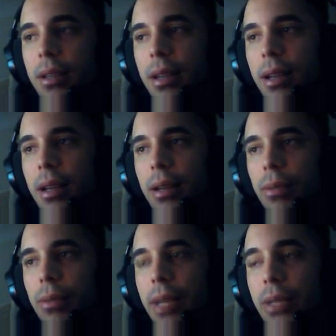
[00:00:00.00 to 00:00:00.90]
and
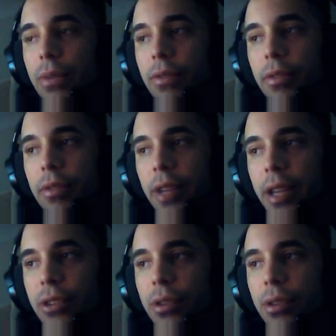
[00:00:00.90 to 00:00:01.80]
passed 1
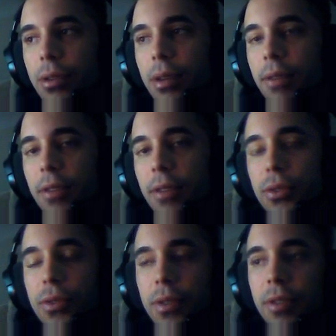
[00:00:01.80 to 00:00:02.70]
verification, failed 2
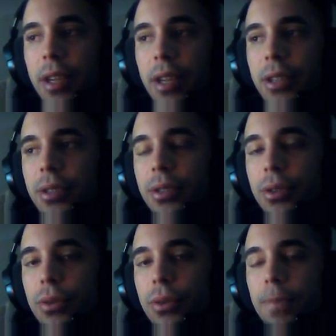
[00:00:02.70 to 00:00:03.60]
verifications. So